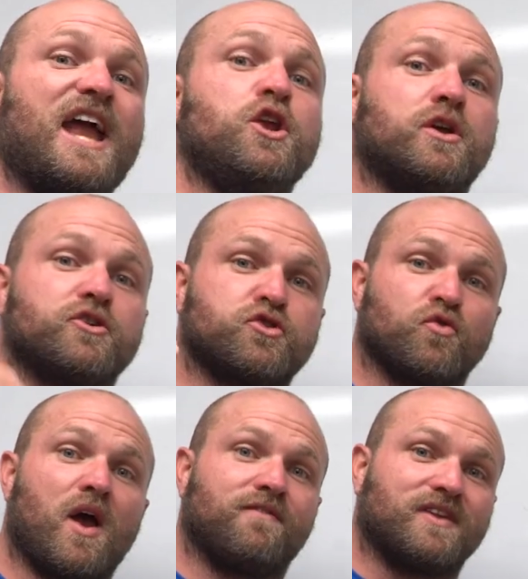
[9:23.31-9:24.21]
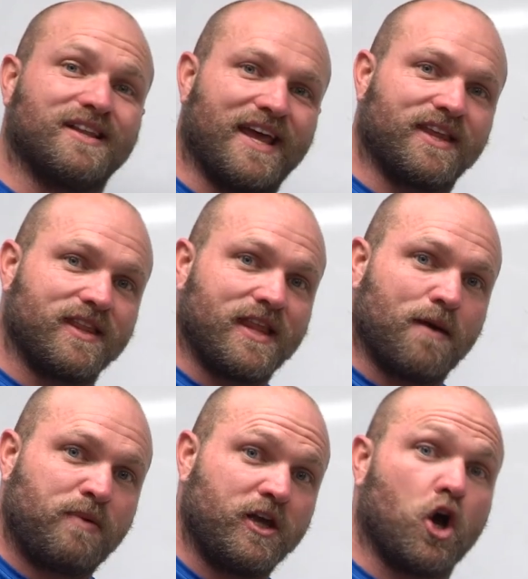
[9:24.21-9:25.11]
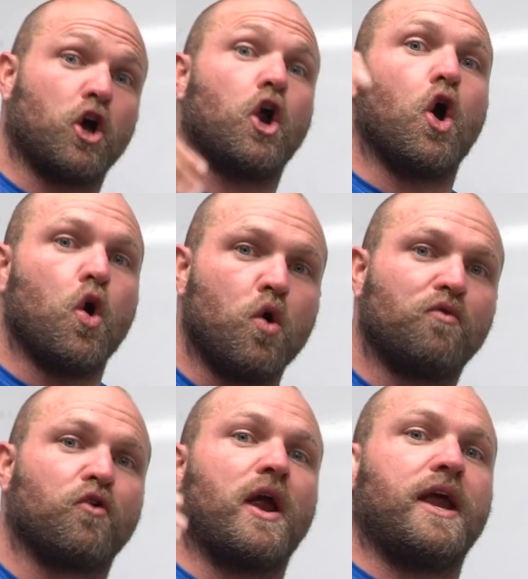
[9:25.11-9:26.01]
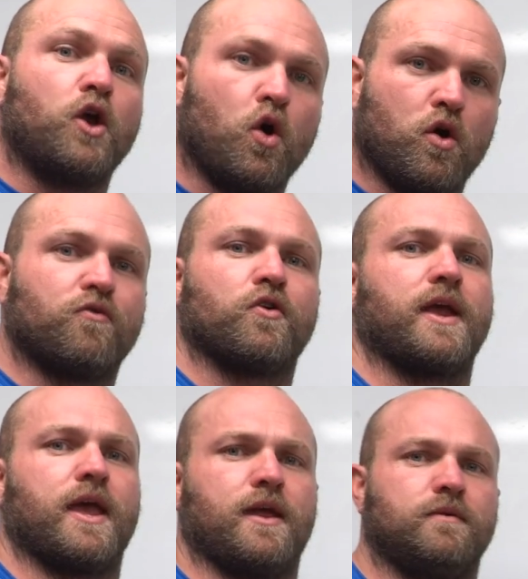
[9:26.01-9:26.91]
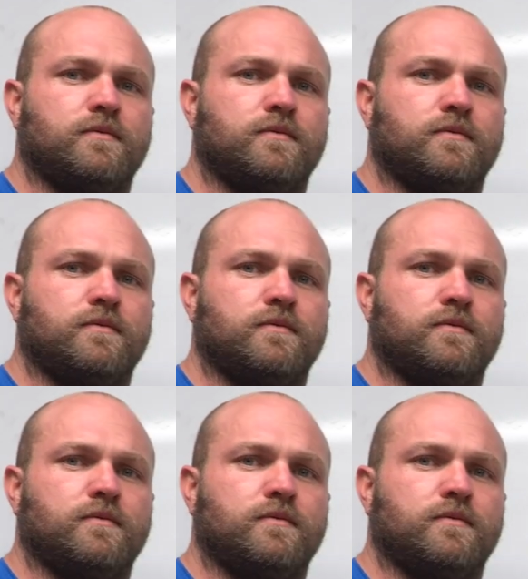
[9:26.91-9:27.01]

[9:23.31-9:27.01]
and you can strive to lengthen that PR over and over again.